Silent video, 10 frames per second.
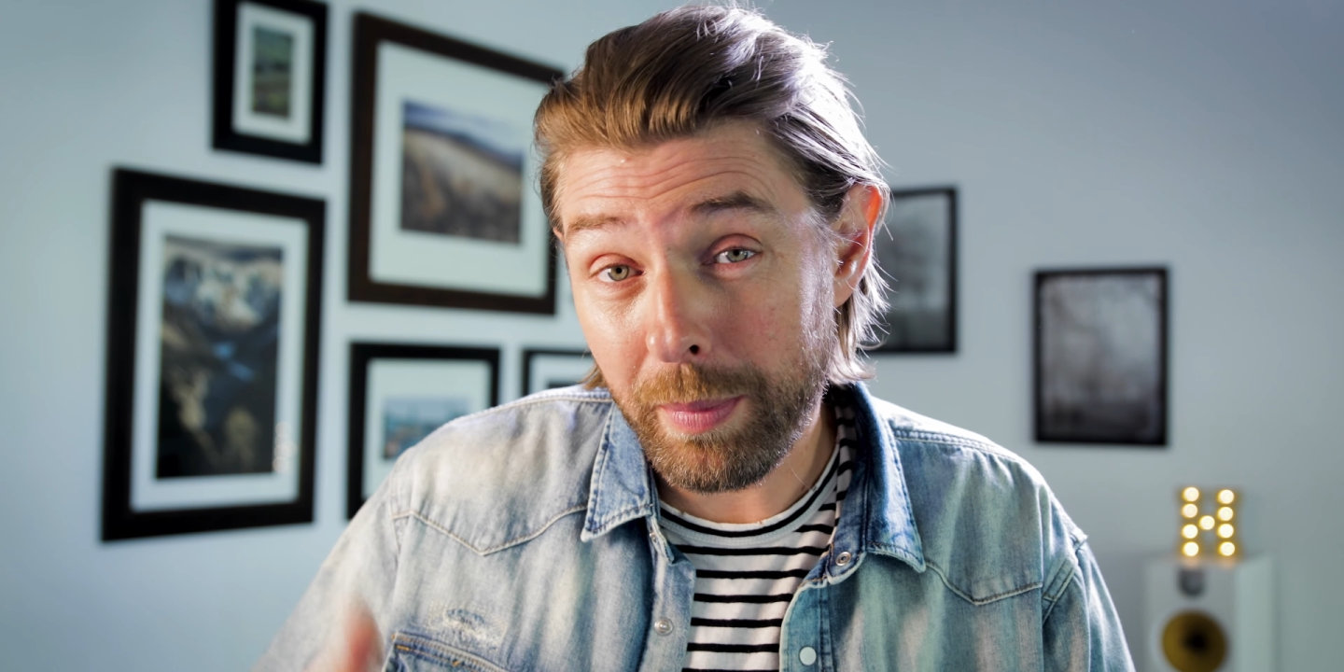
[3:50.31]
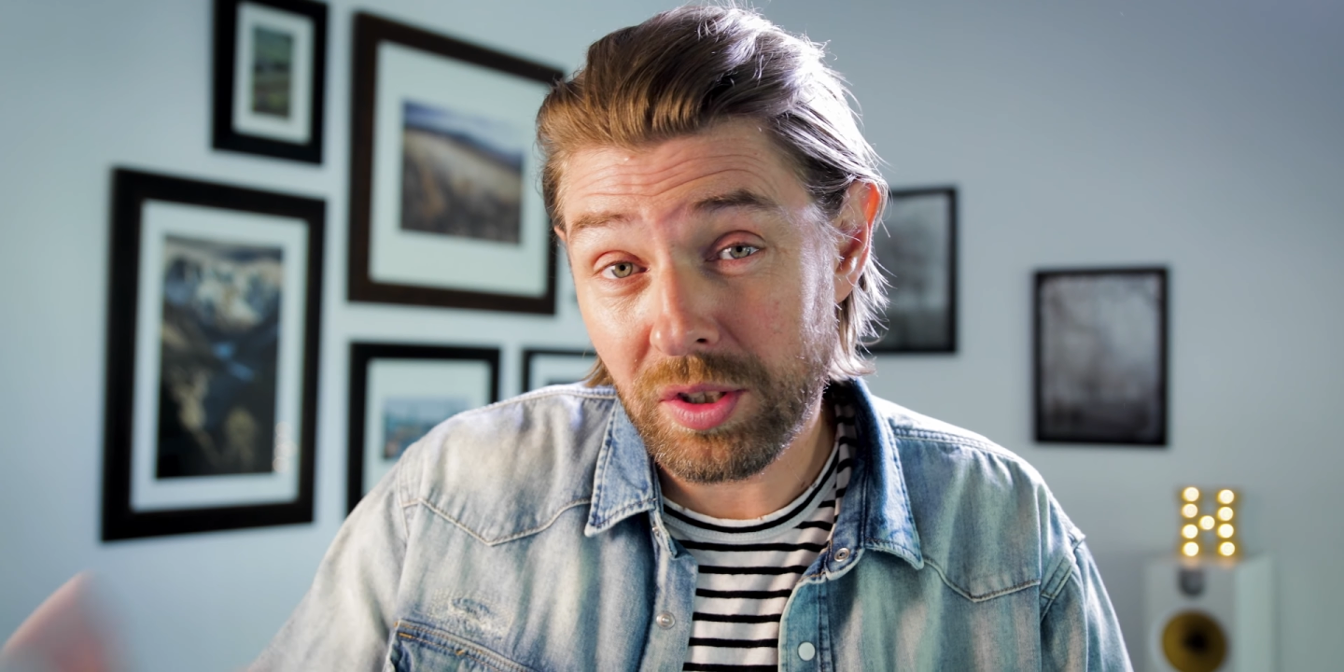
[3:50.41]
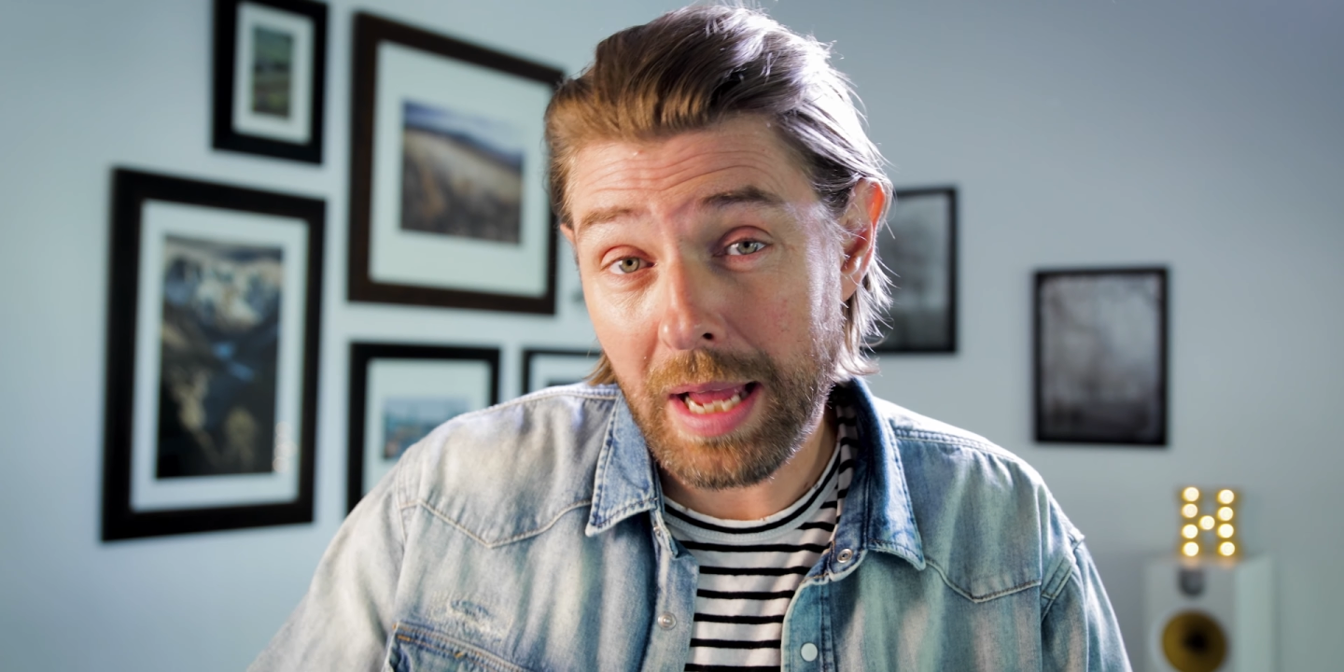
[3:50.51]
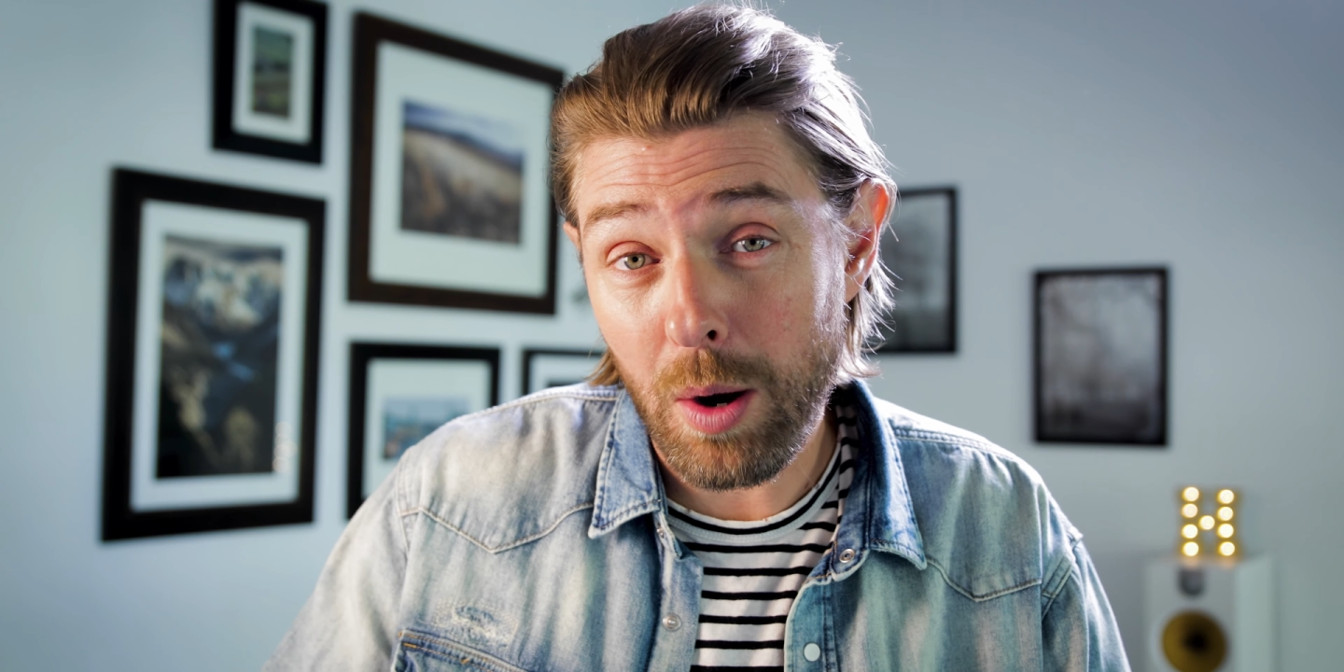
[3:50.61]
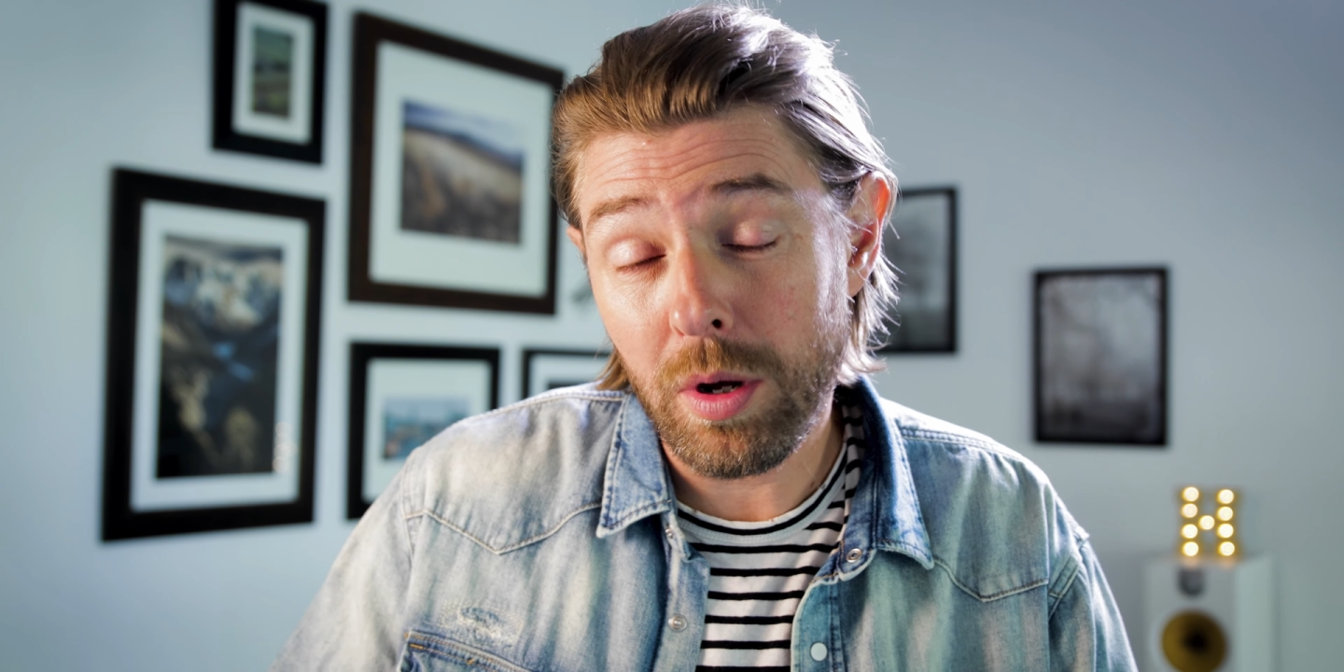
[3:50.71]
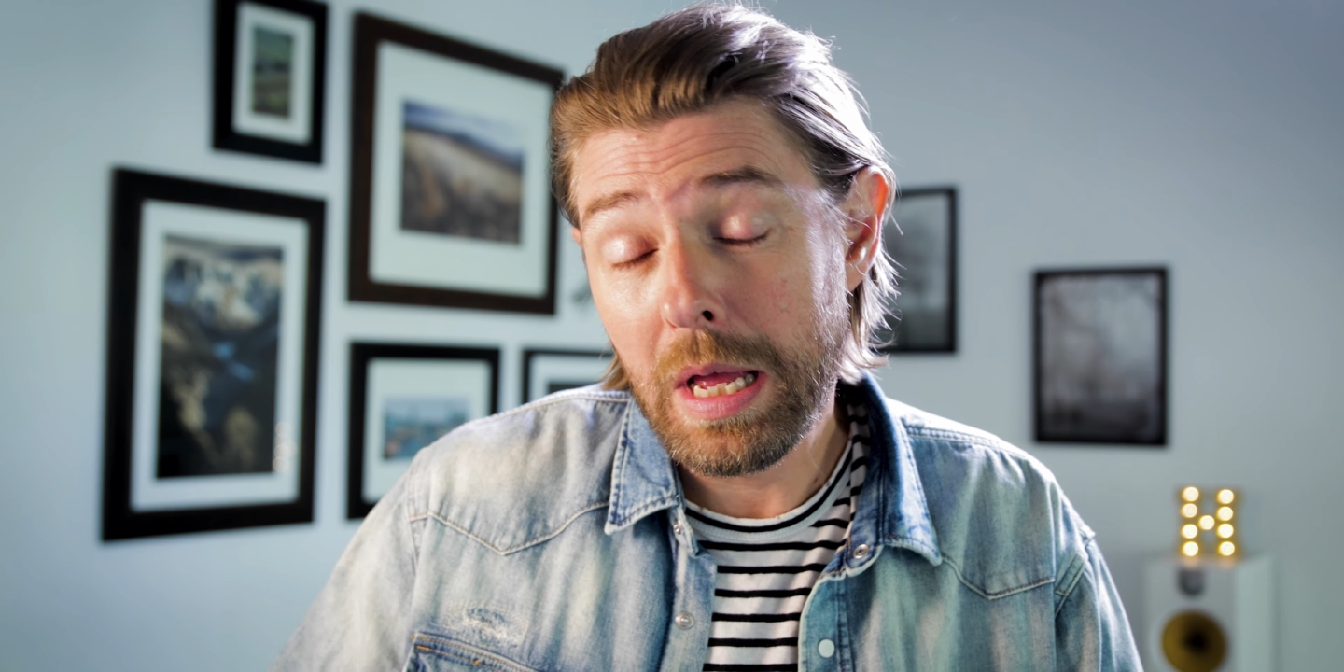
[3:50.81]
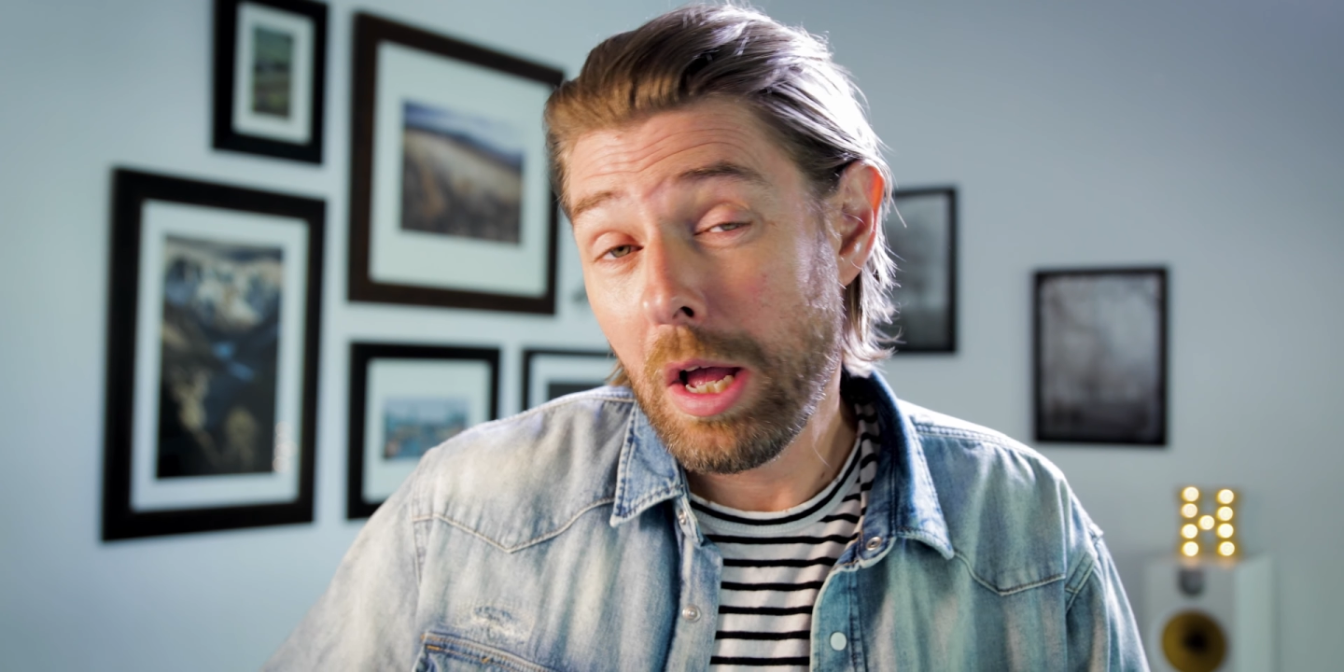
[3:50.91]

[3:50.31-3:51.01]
miss out